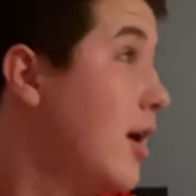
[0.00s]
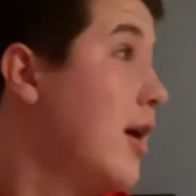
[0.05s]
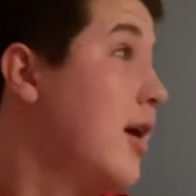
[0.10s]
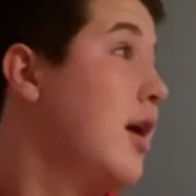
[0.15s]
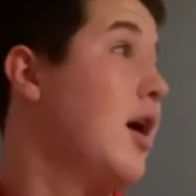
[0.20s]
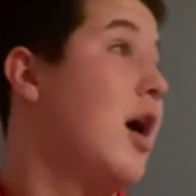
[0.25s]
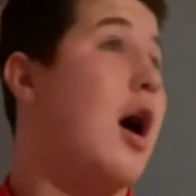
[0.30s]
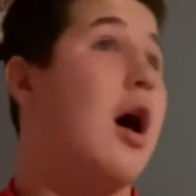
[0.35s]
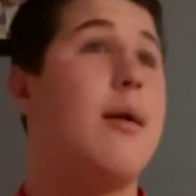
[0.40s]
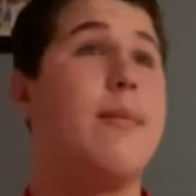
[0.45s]

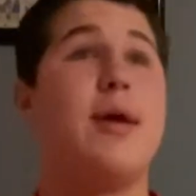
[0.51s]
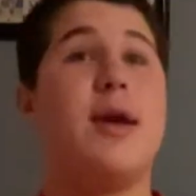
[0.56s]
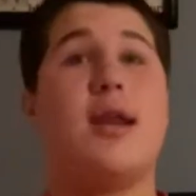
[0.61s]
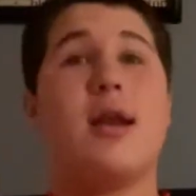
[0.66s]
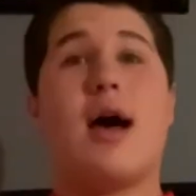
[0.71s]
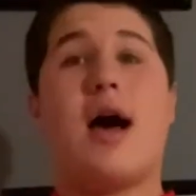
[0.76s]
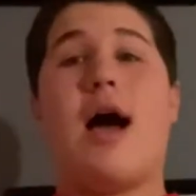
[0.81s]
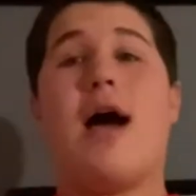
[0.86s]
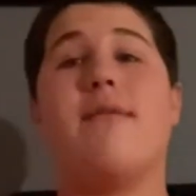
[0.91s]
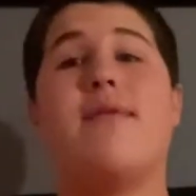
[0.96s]

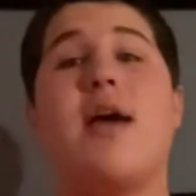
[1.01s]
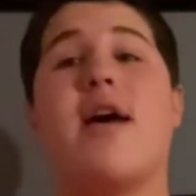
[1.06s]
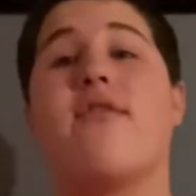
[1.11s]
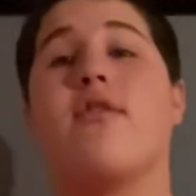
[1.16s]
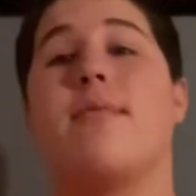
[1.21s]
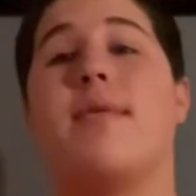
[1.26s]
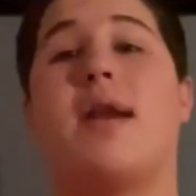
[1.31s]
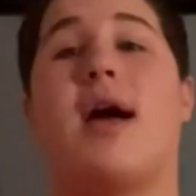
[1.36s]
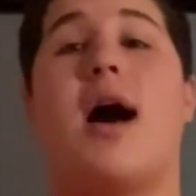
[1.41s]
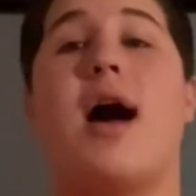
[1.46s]
I've never
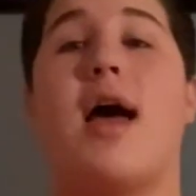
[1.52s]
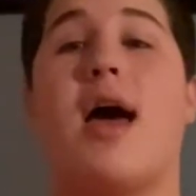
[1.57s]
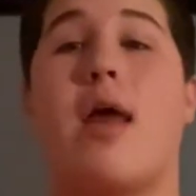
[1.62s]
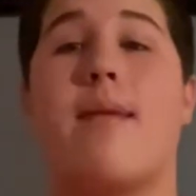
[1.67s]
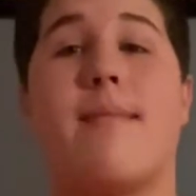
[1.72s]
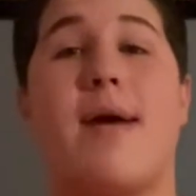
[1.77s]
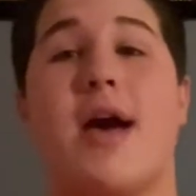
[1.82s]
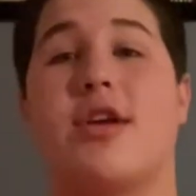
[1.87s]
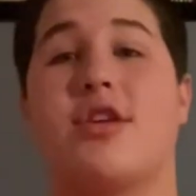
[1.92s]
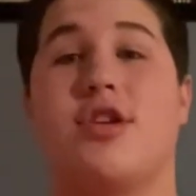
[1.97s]
been high on
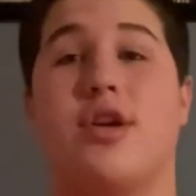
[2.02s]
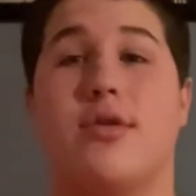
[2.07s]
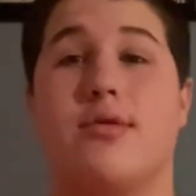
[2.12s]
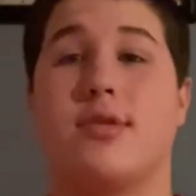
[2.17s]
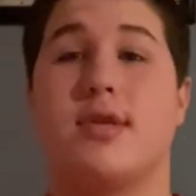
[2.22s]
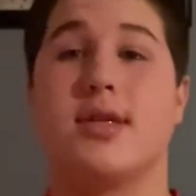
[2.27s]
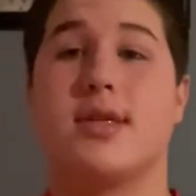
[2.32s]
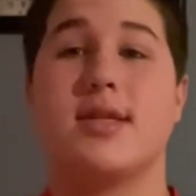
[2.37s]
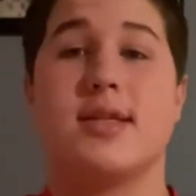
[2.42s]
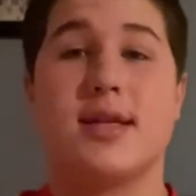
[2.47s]
Mac Jones
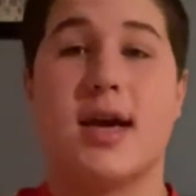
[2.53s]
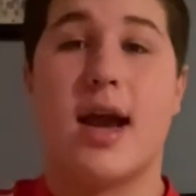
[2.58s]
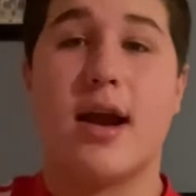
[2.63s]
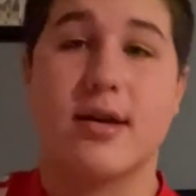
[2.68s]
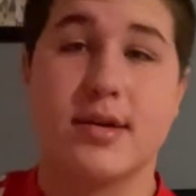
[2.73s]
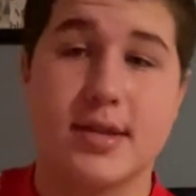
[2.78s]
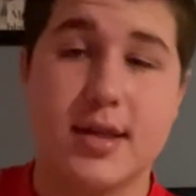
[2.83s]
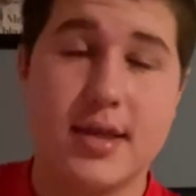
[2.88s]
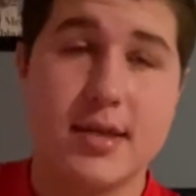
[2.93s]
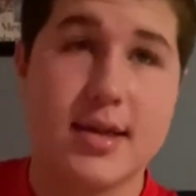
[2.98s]
this entire
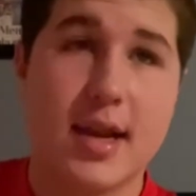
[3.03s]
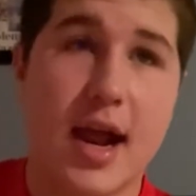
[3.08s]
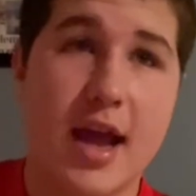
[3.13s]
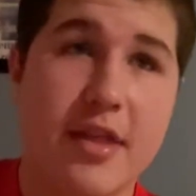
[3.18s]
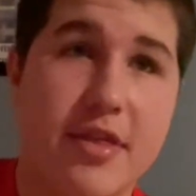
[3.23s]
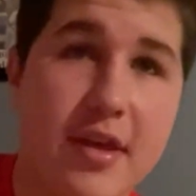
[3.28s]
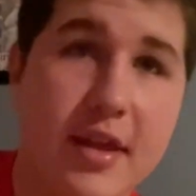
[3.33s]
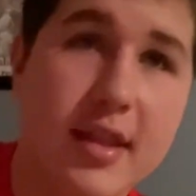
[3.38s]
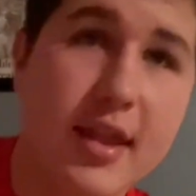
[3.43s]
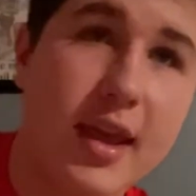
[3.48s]
season. I
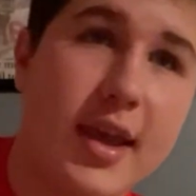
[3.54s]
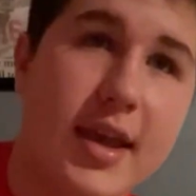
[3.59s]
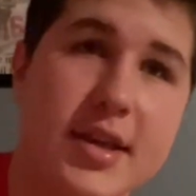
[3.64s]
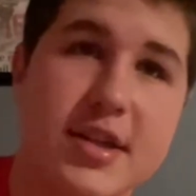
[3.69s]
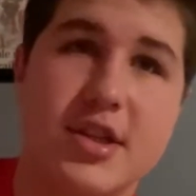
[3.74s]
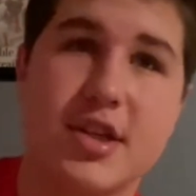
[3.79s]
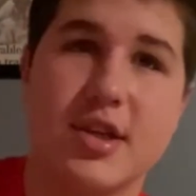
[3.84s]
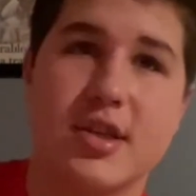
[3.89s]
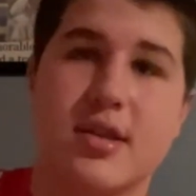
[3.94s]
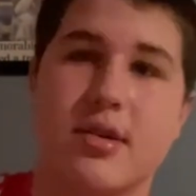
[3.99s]
think that
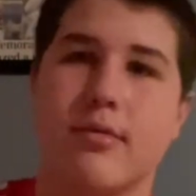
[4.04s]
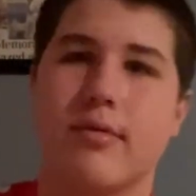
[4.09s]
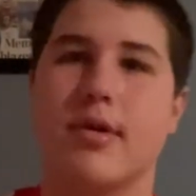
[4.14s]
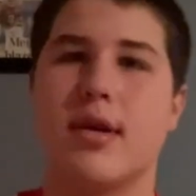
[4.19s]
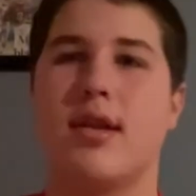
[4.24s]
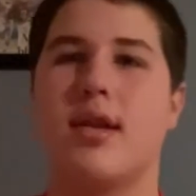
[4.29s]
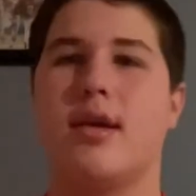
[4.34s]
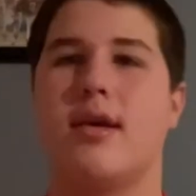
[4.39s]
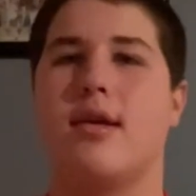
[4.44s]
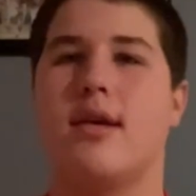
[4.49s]
he's just
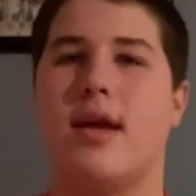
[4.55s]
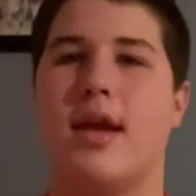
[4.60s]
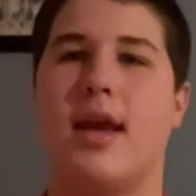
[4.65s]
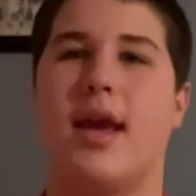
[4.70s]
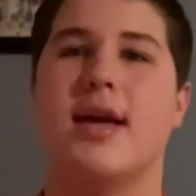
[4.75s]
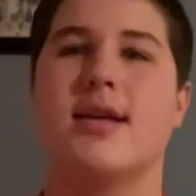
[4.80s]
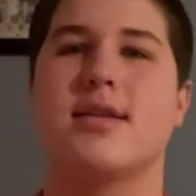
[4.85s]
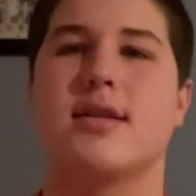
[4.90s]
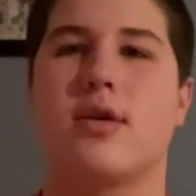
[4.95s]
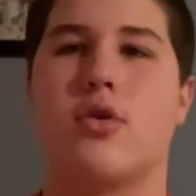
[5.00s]

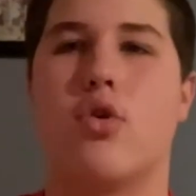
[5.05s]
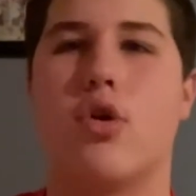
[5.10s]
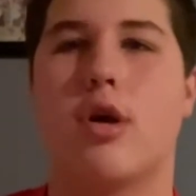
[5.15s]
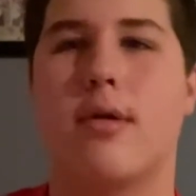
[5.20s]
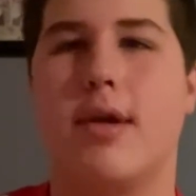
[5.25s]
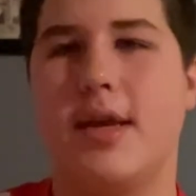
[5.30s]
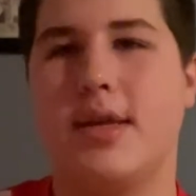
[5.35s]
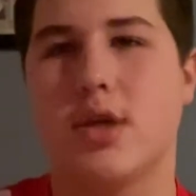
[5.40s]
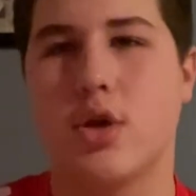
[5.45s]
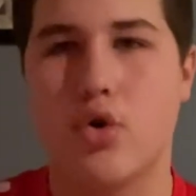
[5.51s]
he's a
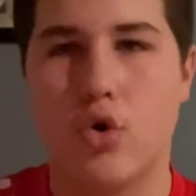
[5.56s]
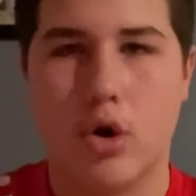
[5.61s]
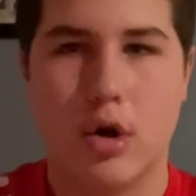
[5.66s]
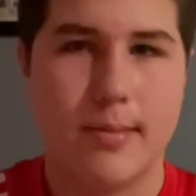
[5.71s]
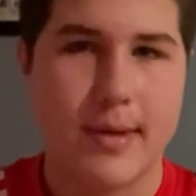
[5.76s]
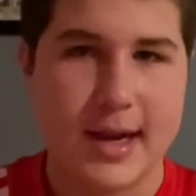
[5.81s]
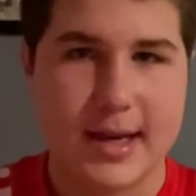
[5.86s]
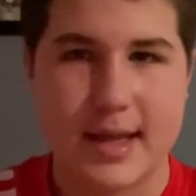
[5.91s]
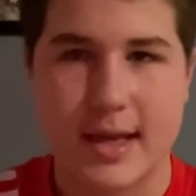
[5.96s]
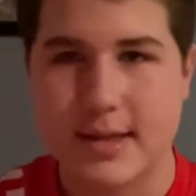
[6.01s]

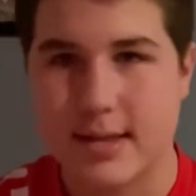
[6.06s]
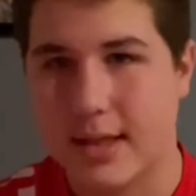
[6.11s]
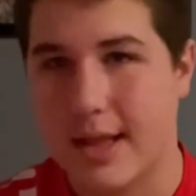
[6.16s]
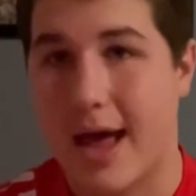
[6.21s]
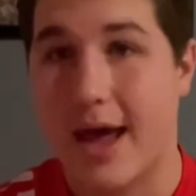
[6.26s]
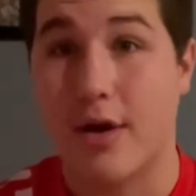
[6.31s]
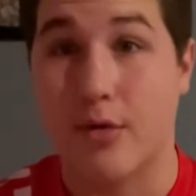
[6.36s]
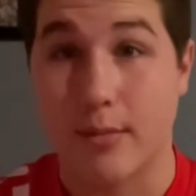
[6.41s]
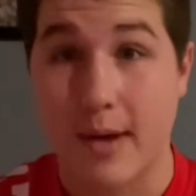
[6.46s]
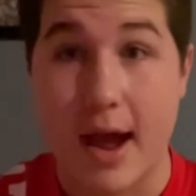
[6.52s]
quarterback that has a
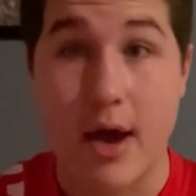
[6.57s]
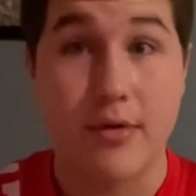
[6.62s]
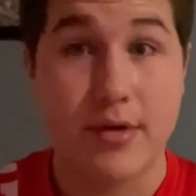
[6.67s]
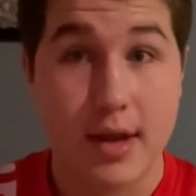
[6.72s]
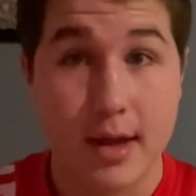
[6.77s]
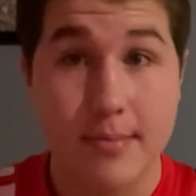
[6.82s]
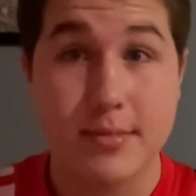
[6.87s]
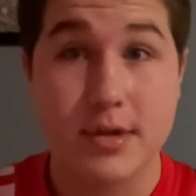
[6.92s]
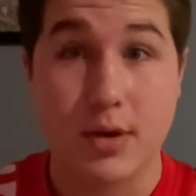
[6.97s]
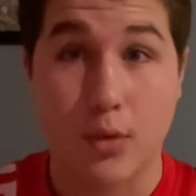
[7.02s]
lot around
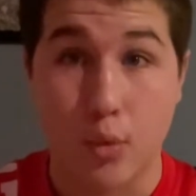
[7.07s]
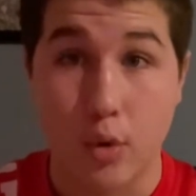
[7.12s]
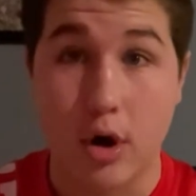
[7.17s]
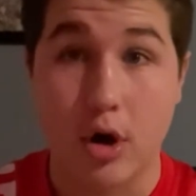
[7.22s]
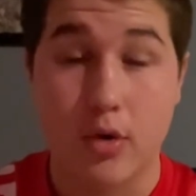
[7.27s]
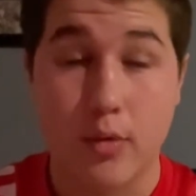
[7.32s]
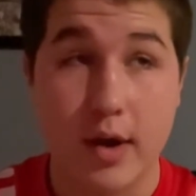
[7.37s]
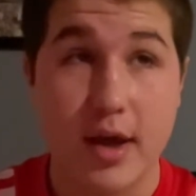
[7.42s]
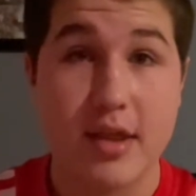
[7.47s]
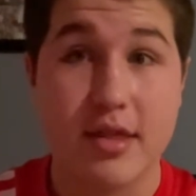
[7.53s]
him to
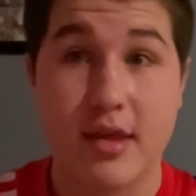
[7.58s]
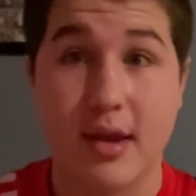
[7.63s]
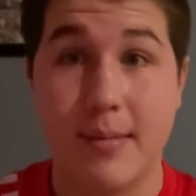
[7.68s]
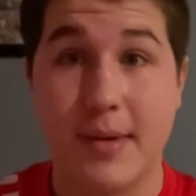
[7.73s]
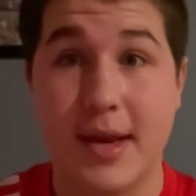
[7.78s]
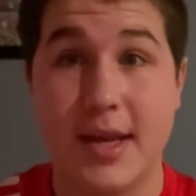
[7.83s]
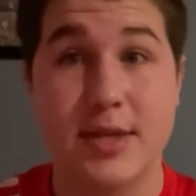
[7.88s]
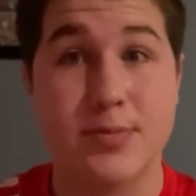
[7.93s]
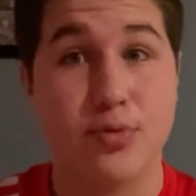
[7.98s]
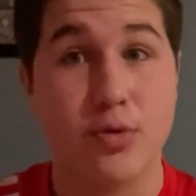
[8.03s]
work with.
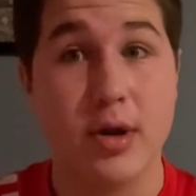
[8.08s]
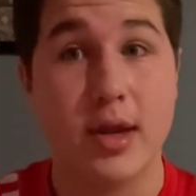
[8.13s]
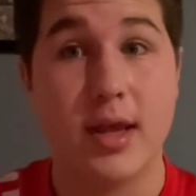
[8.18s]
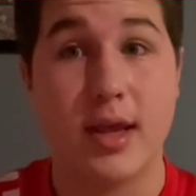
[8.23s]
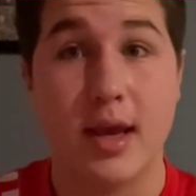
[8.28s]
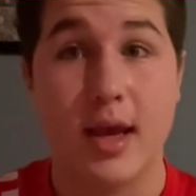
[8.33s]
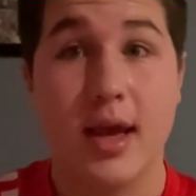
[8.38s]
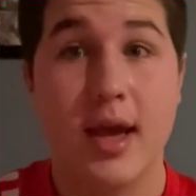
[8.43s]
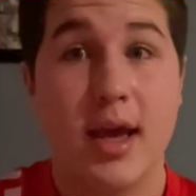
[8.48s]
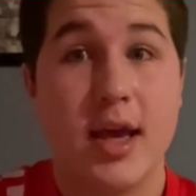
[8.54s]
It's pretty
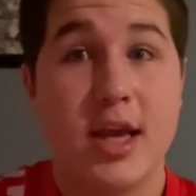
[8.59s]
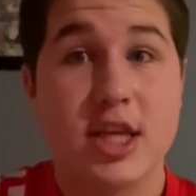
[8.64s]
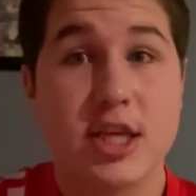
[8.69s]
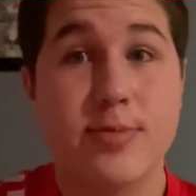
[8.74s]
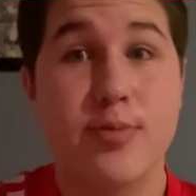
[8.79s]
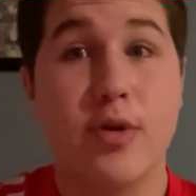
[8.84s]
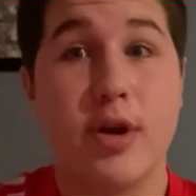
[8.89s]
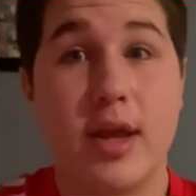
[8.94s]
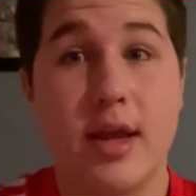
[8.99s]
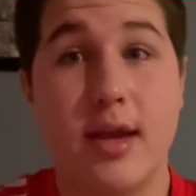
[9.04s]

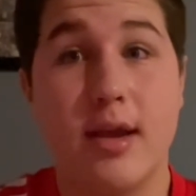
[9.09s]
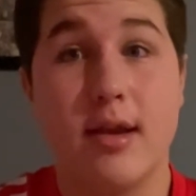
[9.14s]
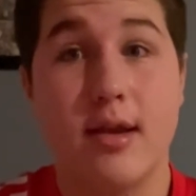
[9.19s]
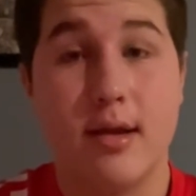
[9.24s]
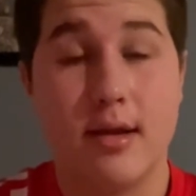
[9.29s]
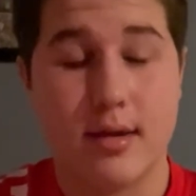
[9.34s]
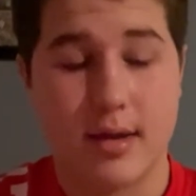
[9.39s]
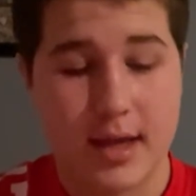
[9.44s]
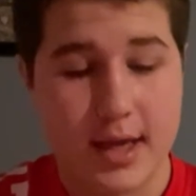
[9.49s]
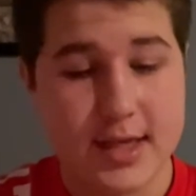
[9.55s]

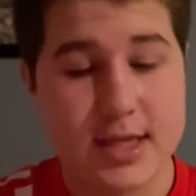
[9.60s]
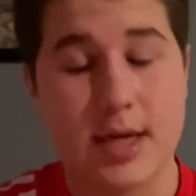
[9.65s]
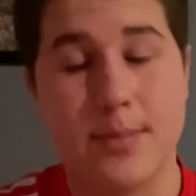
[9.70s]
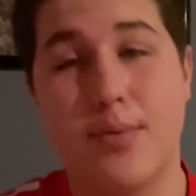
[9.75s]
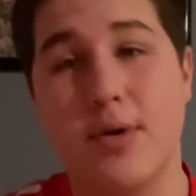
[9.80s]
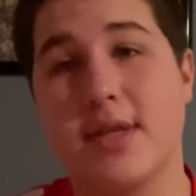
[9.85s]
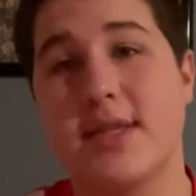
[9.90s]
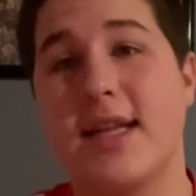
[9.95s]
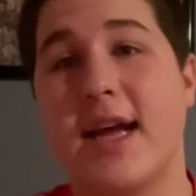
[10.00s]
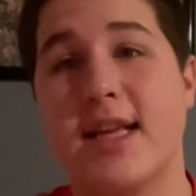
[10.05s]
easy to
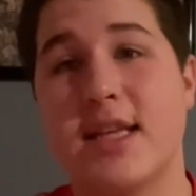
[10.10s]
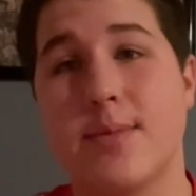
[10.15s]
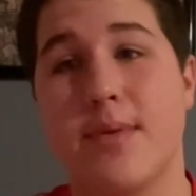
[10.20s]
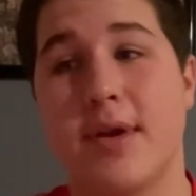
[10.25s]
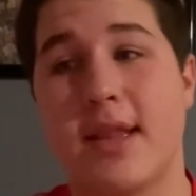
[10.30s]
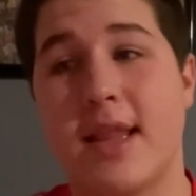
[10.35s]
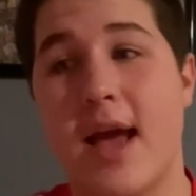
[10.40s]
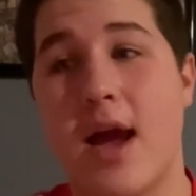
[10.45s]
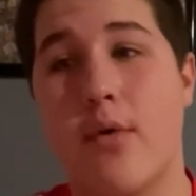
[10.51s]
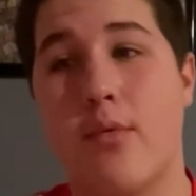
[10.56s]
put stats up
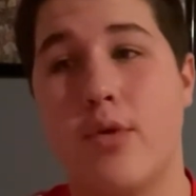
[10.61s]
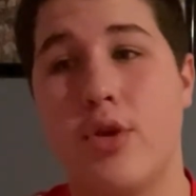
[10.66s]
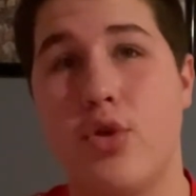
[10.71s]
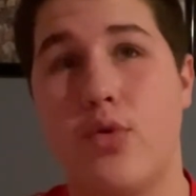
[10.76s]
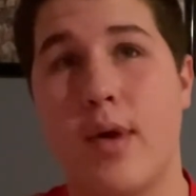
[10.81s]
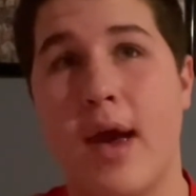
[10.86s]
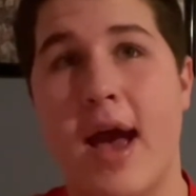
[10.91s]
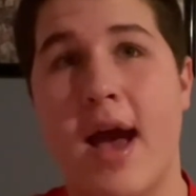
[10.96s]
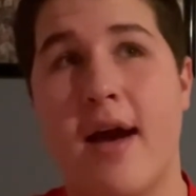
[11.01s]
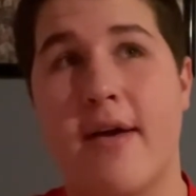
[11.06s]
like that when you
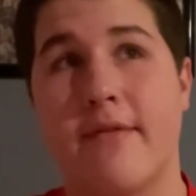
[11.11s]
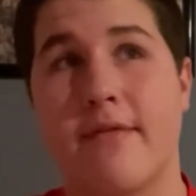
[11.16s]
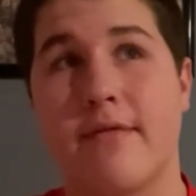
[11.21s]
have